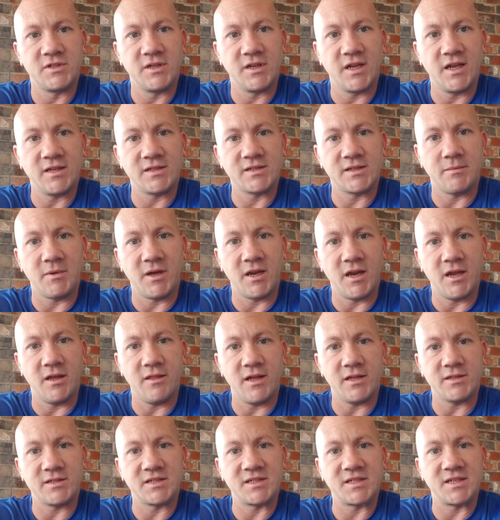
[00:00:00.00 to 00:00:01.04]
to get somebody
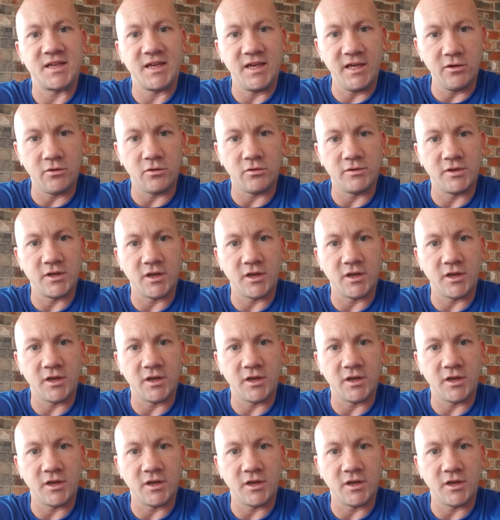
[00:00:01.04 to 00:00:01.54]
that's skilled